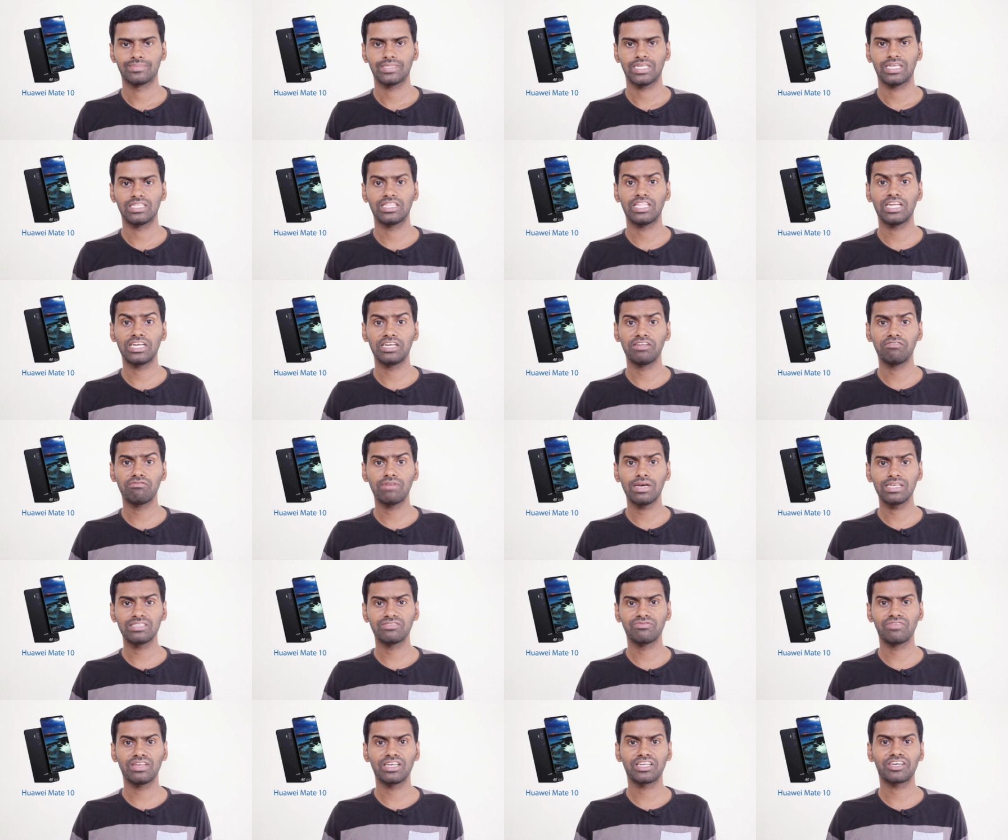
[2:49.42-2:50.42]
the device
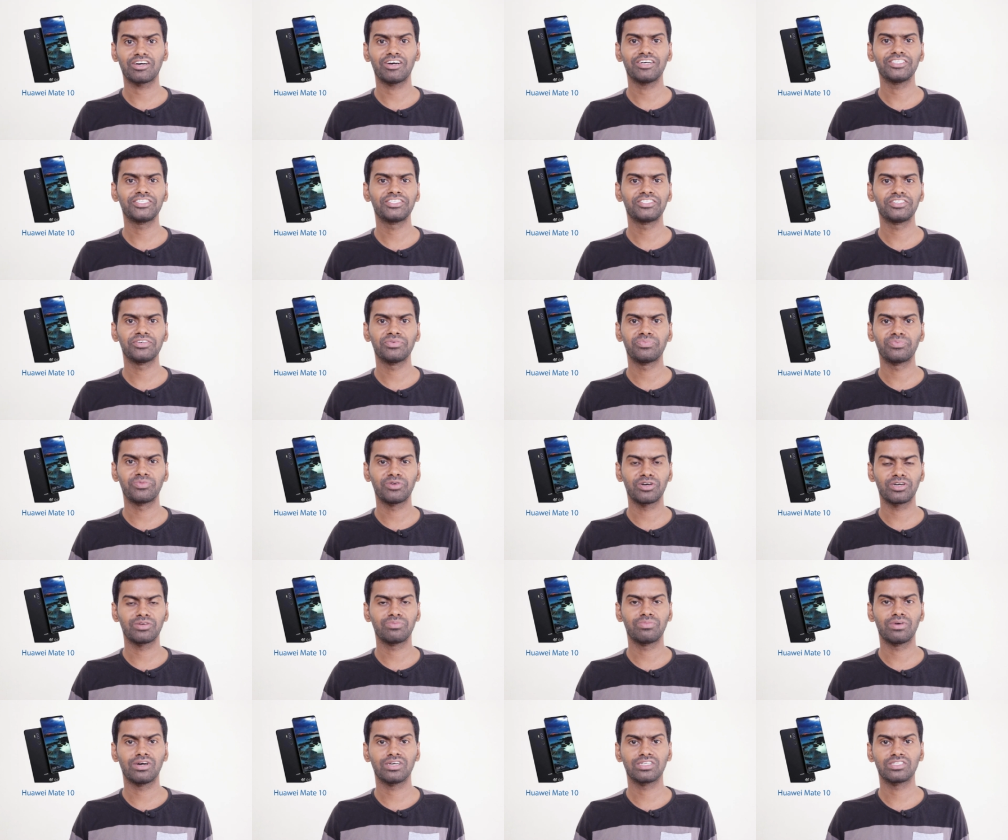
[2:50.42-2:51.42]
will cost you more
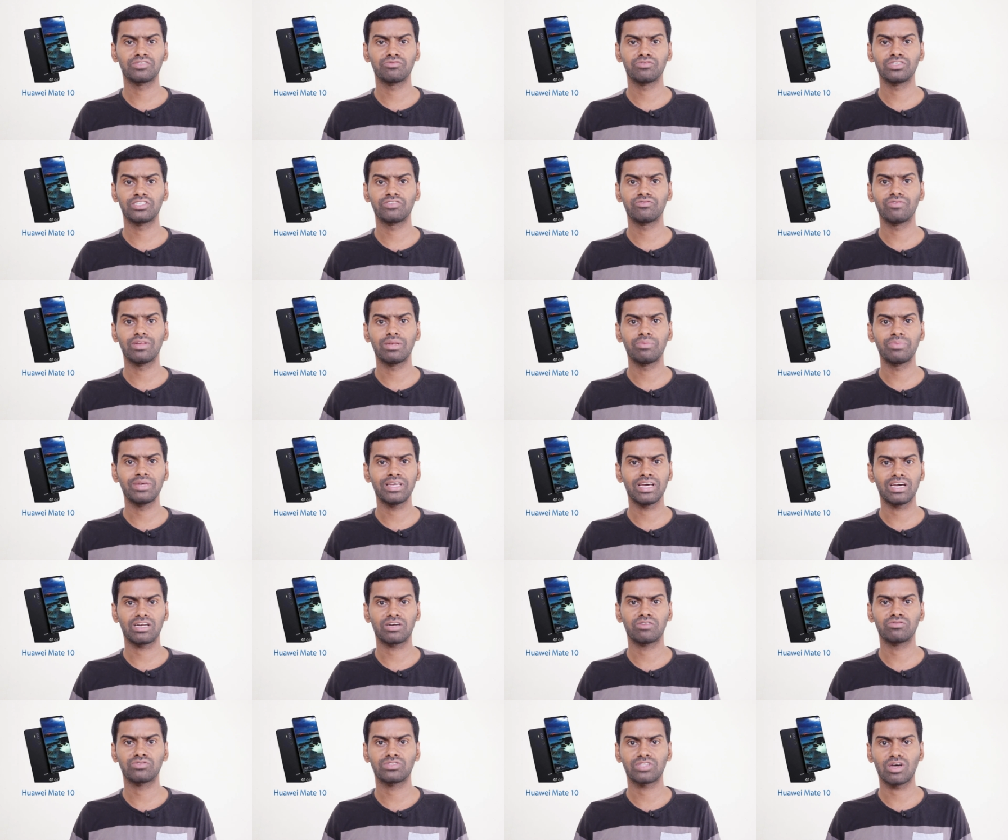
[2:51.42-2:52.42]
bucks which will be
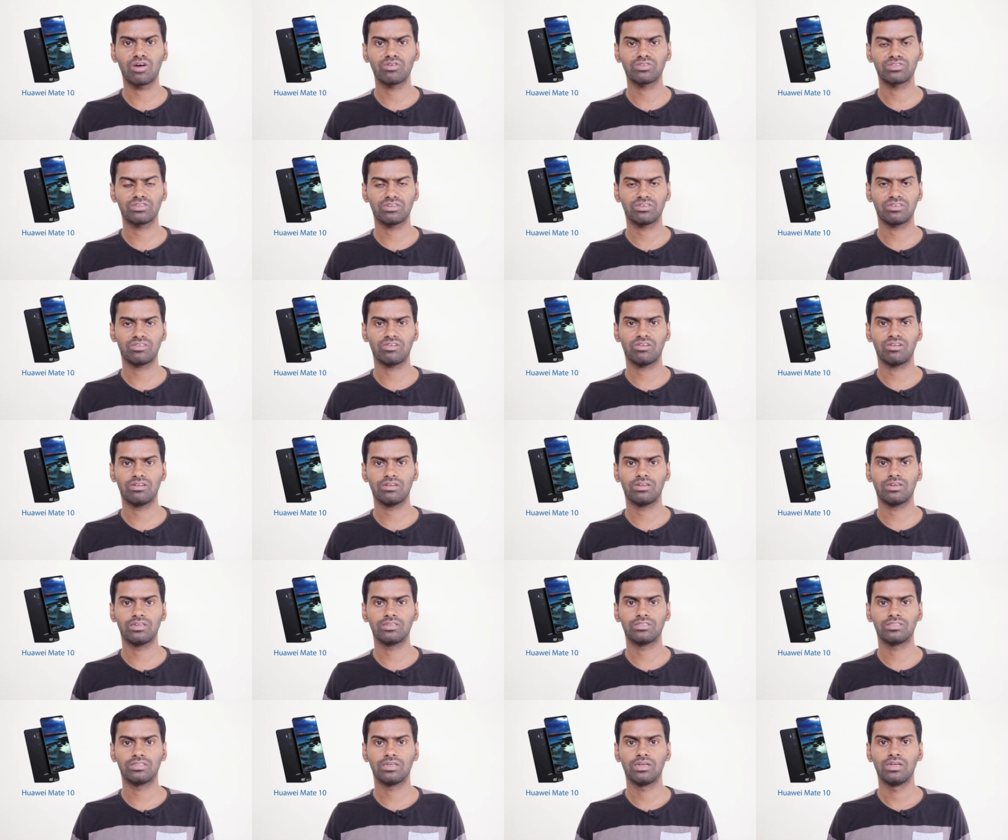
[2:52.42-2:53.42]
around thousand
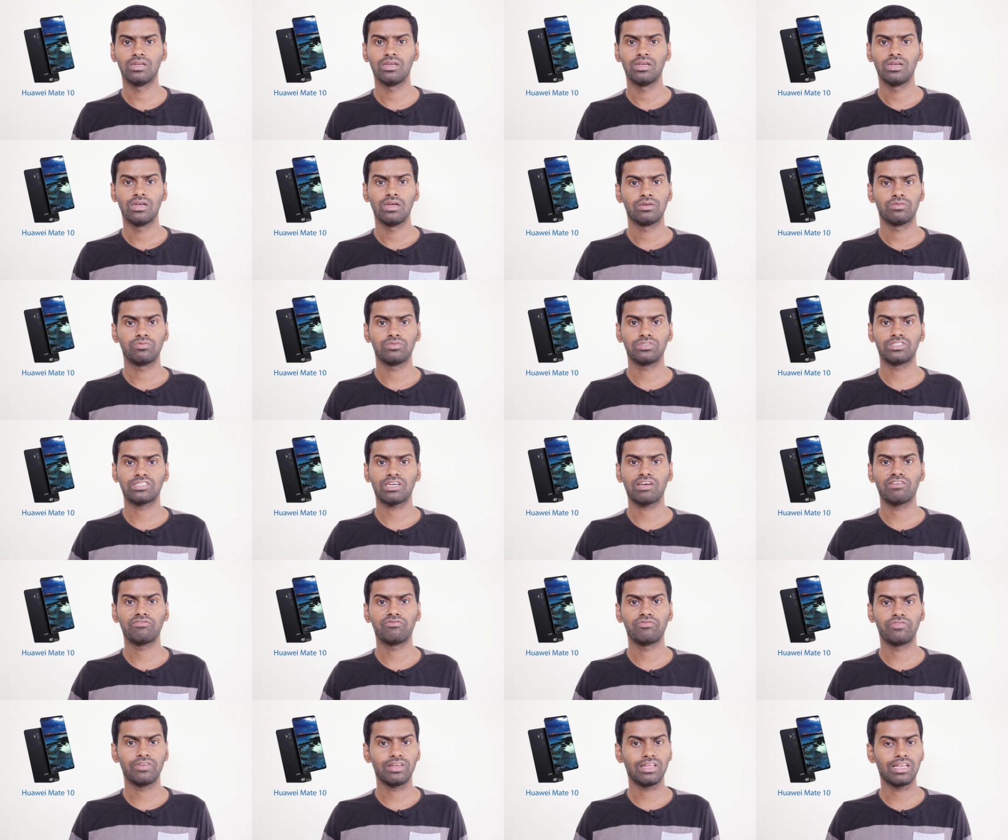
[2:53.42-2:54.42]
dollars which i
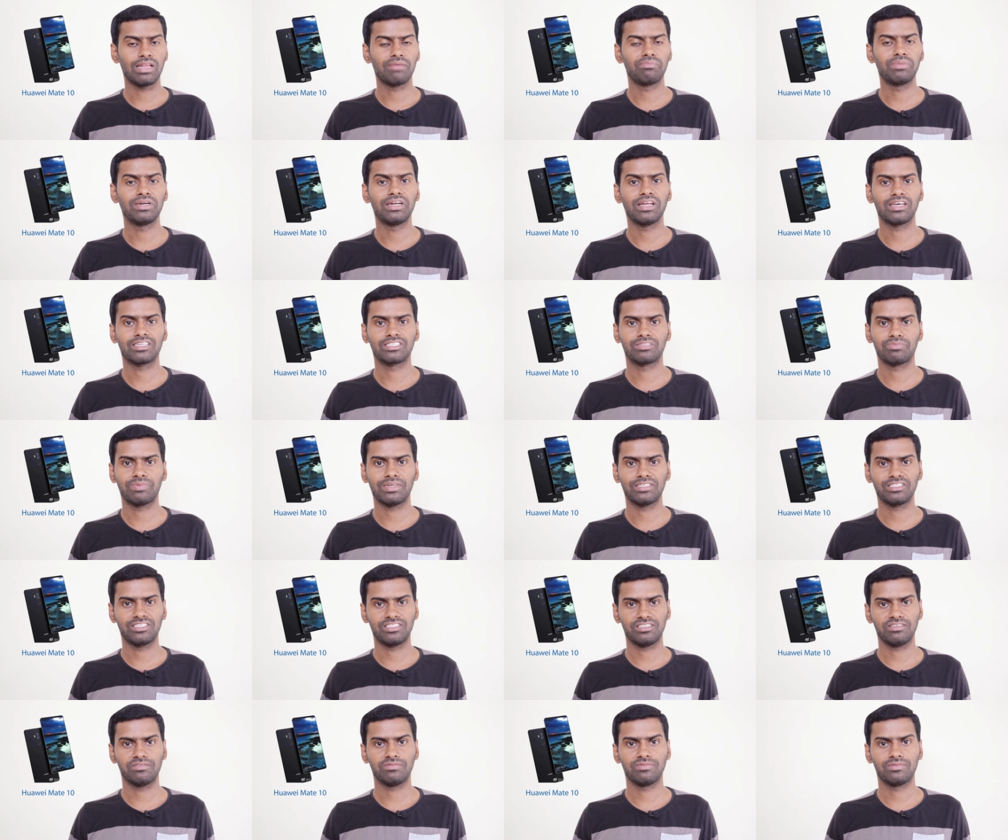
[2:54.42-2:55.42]
feel a bit
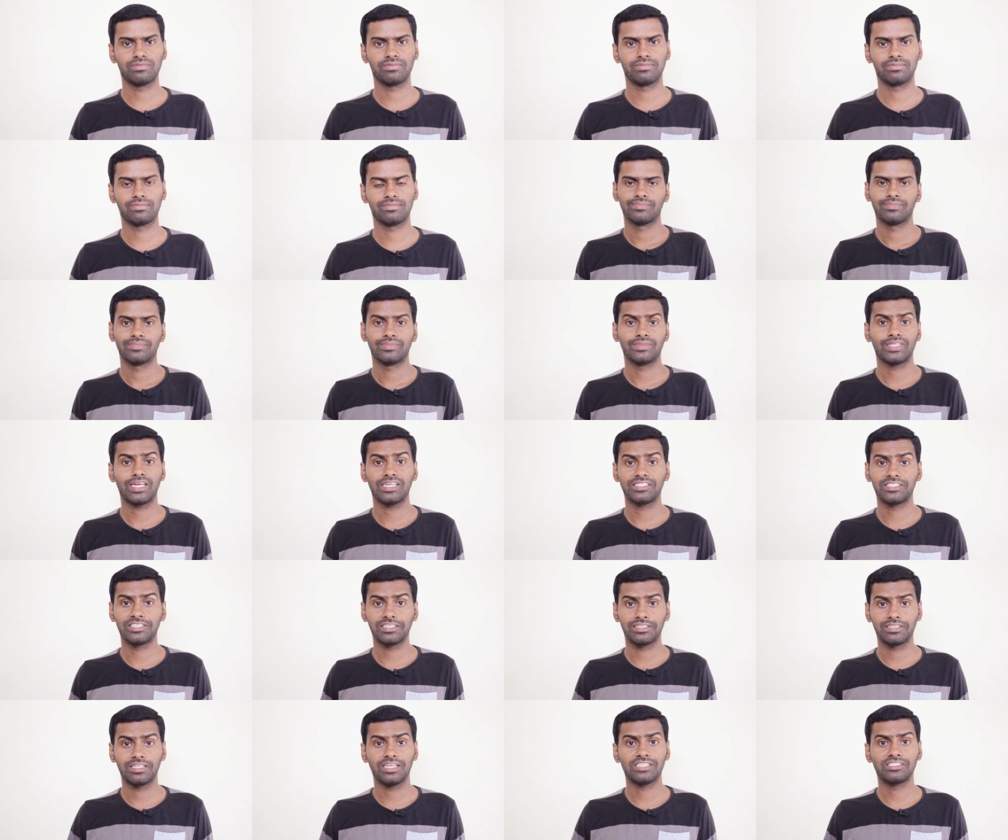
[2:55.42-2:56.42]
expensive that's
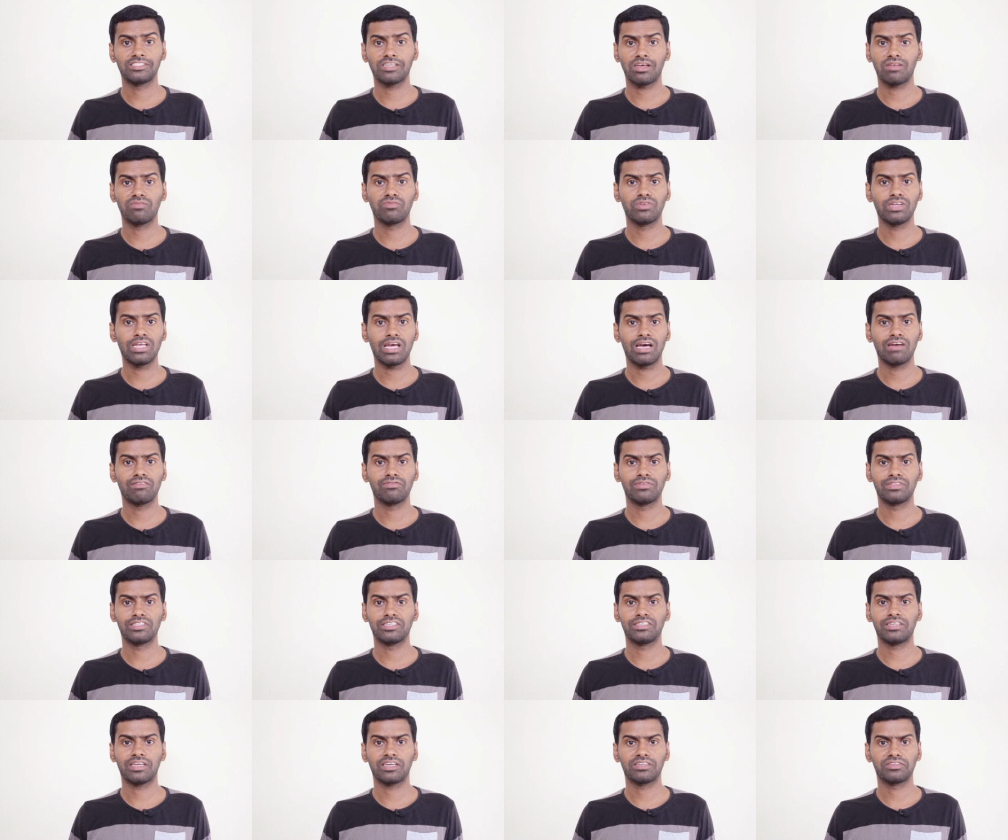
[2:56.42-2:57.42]
it that's all we have in
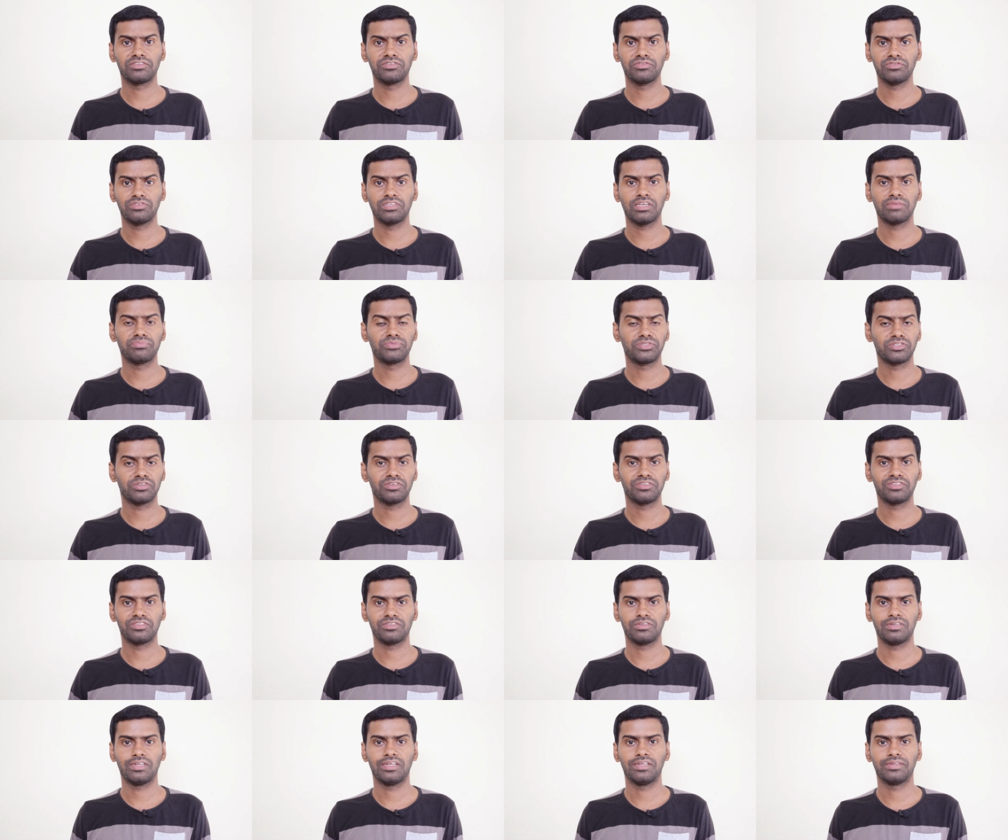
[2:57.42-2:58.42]
the tech news episode
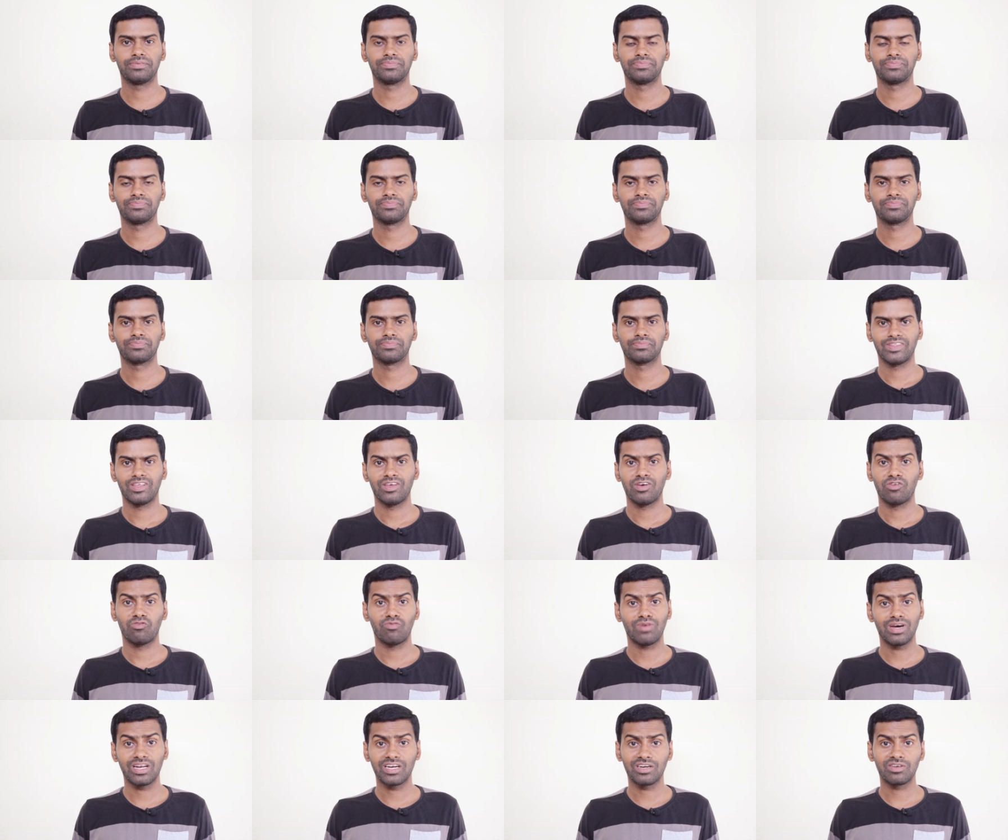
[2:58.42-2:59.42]
today
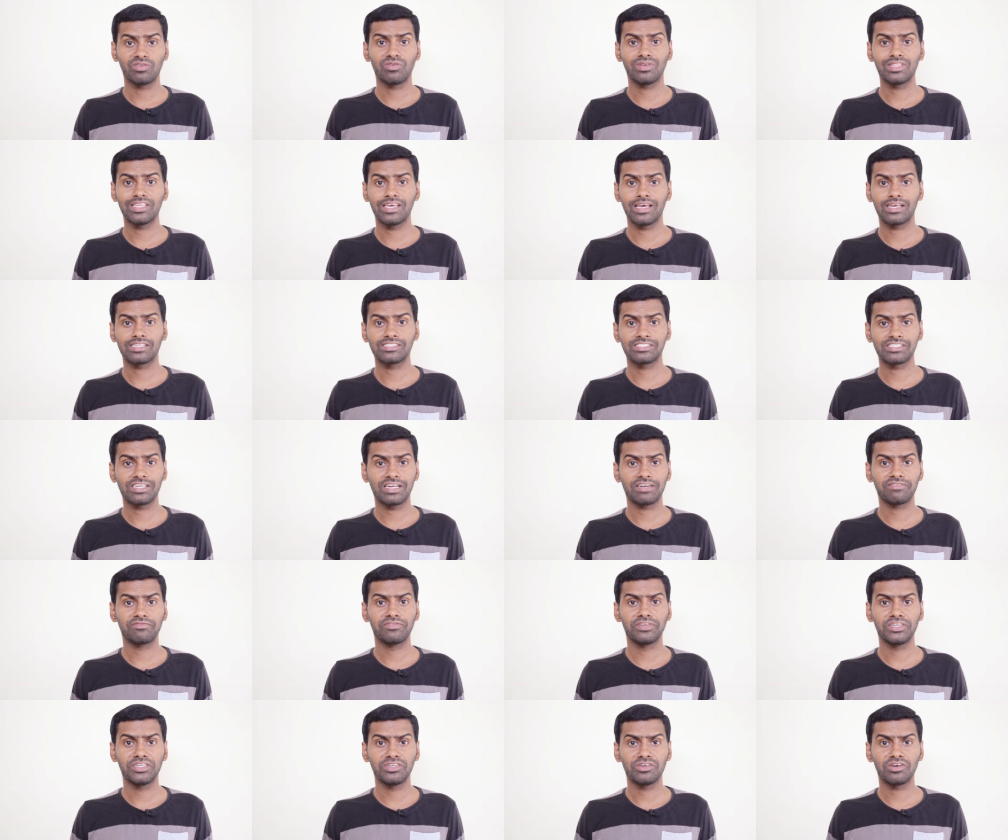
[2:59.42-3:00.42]
wanna know the exact
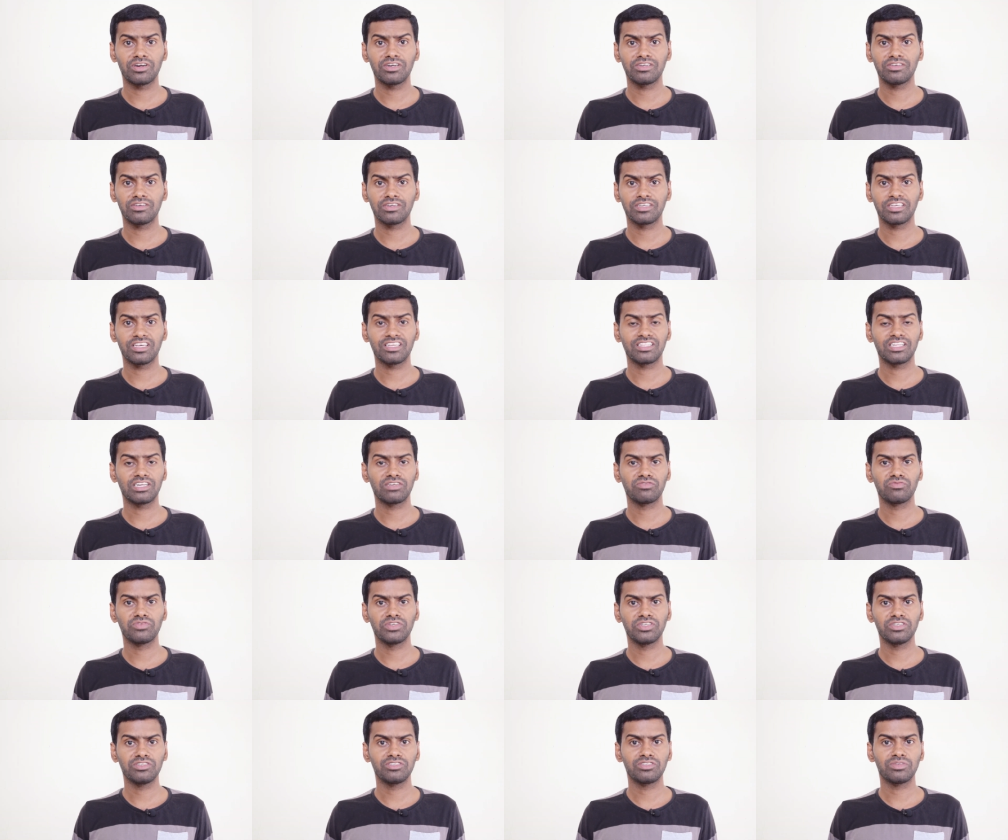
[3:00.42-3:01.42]
video audio gear that
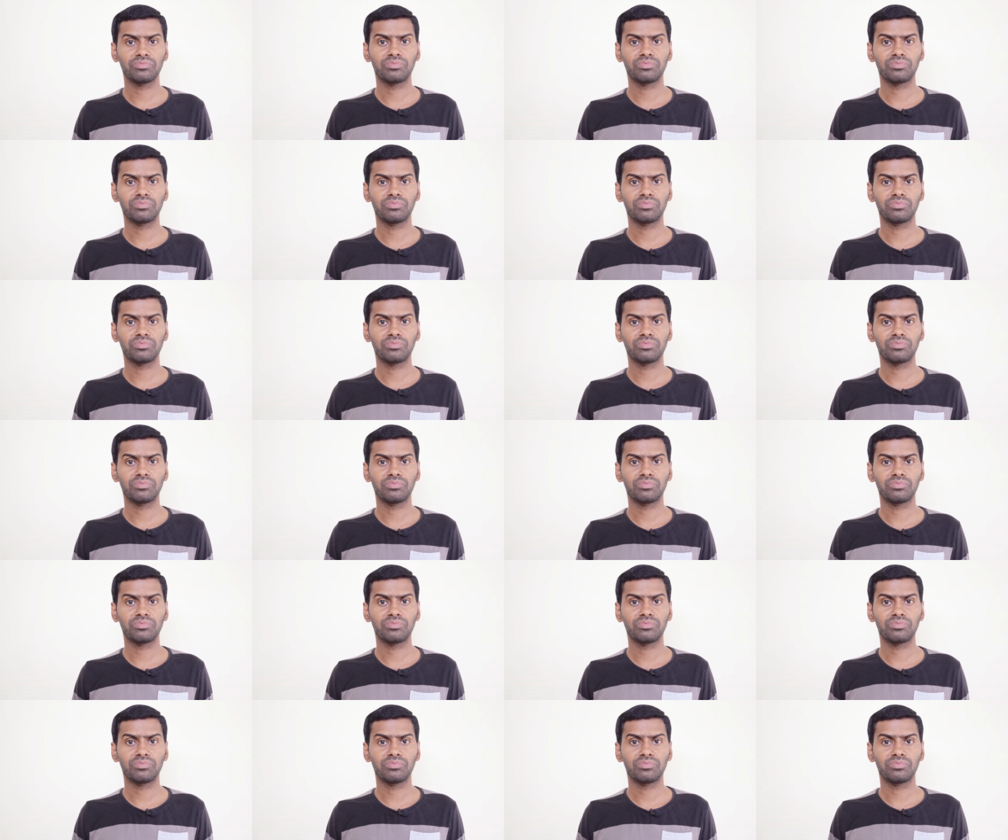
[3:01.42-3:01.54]
we used to